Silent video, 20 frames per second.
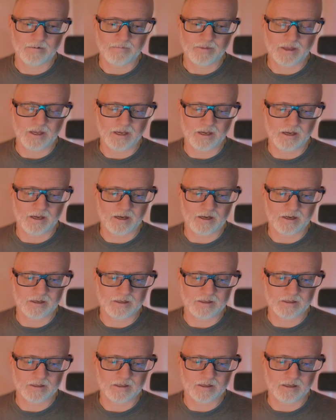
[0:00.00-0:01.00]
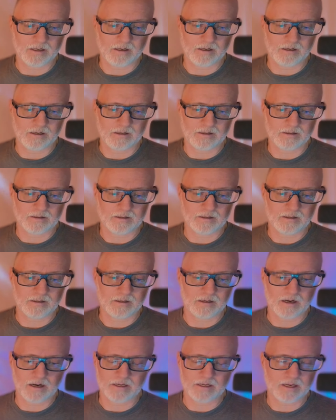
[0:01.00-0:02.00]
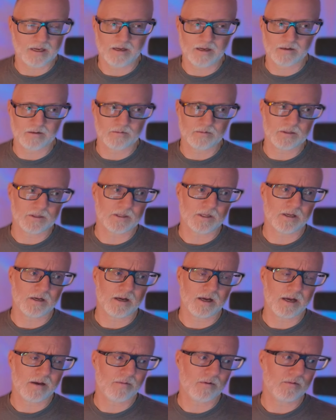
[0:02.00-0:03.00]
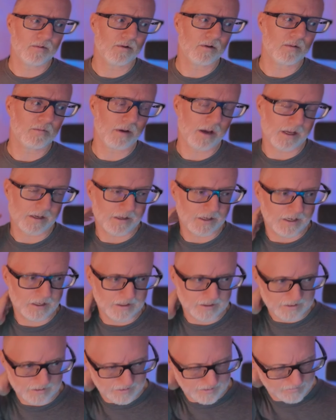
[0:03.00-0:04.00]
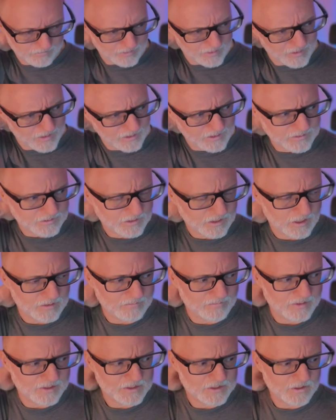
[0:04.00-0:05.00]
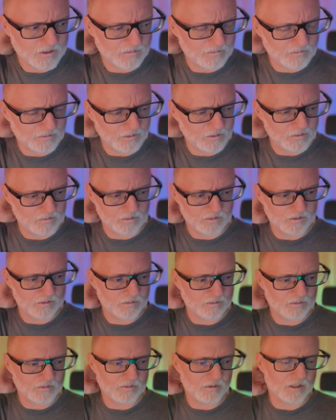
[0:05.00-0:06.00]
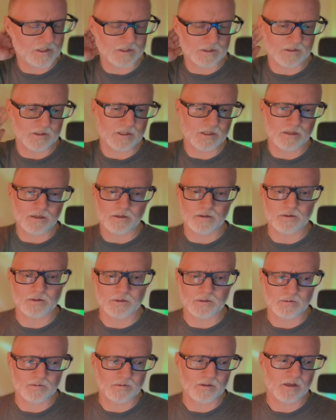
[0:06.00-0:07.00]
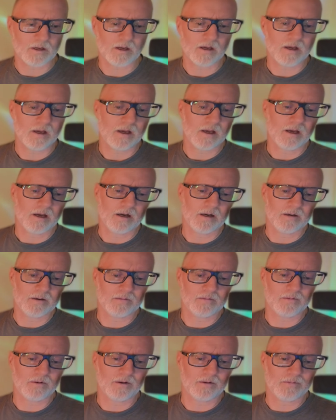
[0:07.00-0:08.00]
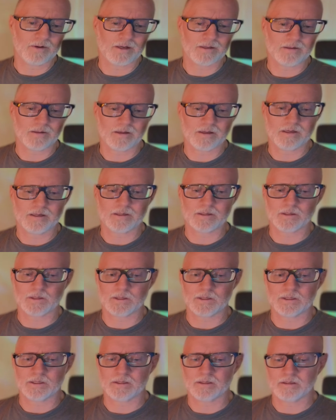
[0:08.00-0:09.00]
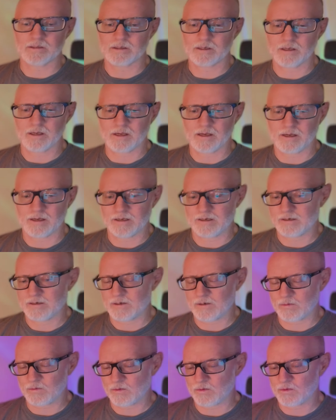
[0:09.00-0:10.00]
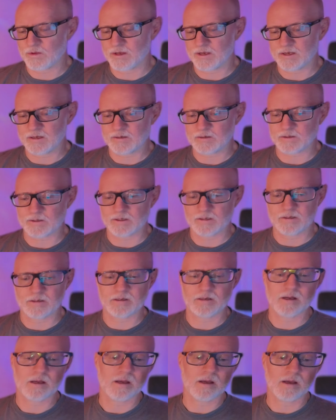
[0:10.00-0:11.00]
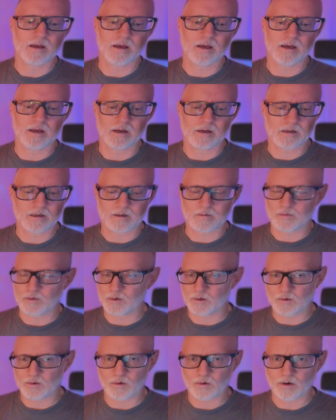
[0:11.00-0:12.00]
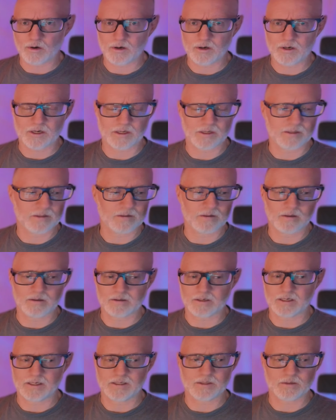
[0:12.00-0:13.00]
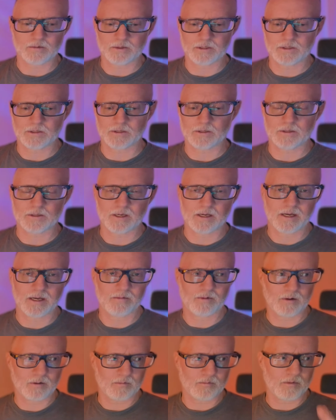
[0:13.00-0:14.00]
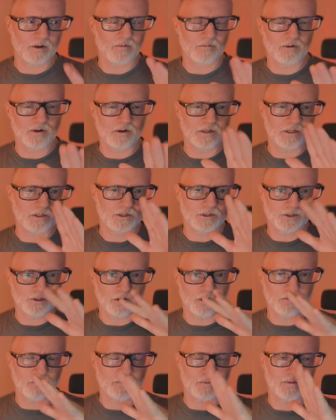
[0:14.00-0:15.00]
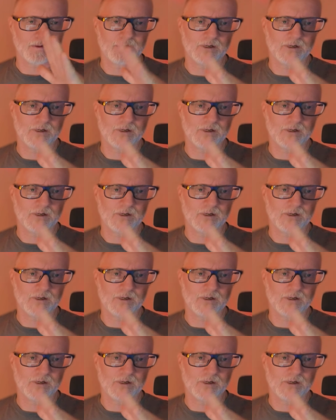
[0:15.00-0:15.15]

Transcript: and uh, I can't risk it. I have a really bad neck. My neck has gotten messed up over because of years of of, of athletics and and different things and and computer work and all kinds of reasons. I have a, a very sharp